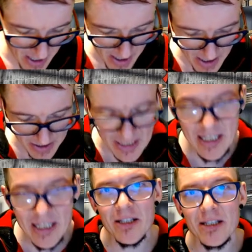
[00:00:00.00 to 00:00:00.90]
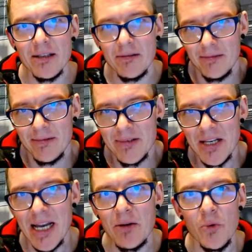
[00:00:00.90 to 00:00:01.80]
They didn't
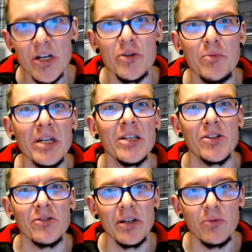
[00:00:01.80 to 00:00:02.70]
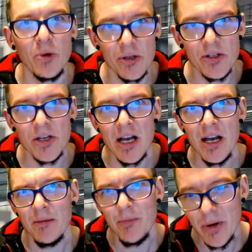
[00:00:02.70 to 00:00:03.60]
say which minister it was,
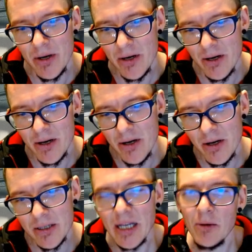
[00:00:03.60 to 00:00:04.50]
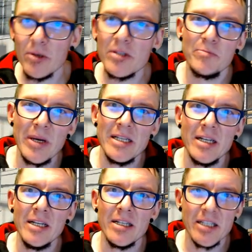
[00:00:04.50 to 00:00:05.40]
But it was
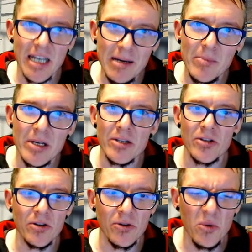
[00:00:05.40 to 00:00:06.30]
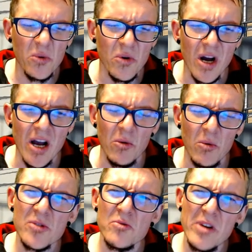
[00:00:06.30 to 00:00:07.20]
basically the same minister who
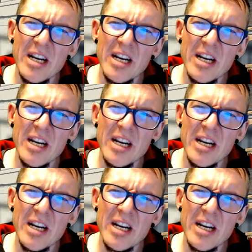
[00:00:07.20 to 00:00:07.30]
was really,